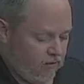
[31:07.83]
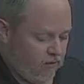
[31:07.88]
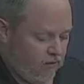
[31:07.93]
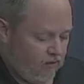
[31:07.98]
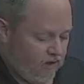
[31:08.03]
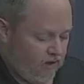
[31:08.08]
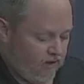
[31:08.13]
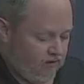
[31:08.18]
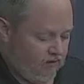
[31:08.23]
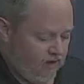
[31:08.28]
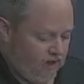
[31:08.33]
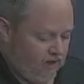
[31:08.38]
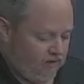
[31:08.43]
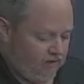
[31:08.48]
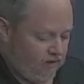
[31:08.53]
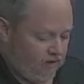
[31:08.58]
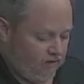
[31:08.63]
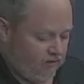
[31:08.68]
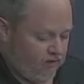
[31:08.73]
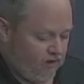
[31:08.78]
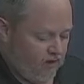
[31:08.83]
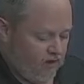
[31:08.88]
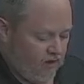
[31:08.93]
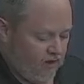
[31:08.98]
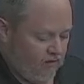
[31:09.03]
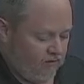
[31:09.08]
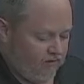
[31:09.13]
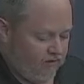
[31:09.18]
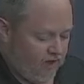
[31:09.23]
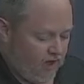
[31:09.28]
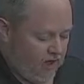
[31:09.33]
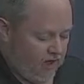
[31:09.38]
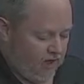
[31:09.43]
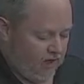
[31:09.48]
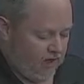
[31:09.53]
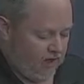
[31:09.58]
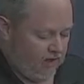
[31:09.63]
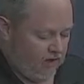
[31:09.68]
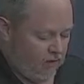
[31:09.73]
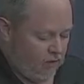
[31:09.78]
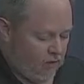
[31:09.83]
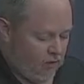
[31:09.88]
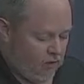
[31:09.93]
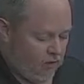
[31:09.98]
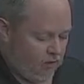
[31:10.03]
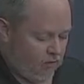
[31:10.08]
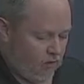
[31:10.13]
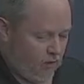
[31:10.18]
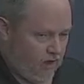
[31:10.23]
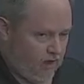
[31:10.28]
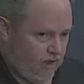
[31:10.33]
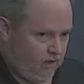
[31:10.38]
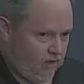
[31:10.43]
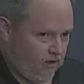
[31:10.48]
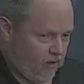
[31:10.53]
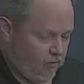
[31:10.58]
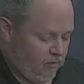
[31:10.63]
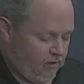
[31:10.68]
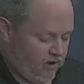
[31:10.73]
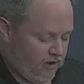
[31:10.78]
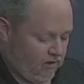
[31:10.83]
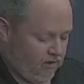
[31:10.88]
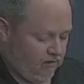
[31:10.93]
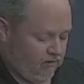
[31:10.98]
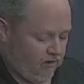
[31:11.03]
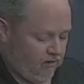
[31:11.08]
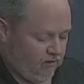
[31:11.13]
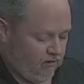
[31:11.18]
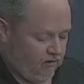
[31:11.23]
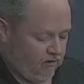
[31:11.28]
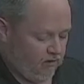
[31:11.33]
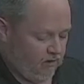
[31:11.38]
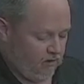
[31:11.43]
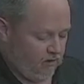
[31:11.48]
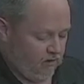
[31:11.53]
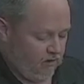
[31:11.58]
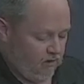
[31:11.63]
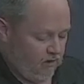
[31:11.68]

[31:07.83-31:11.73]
To the advantage of tiny hook like appendages,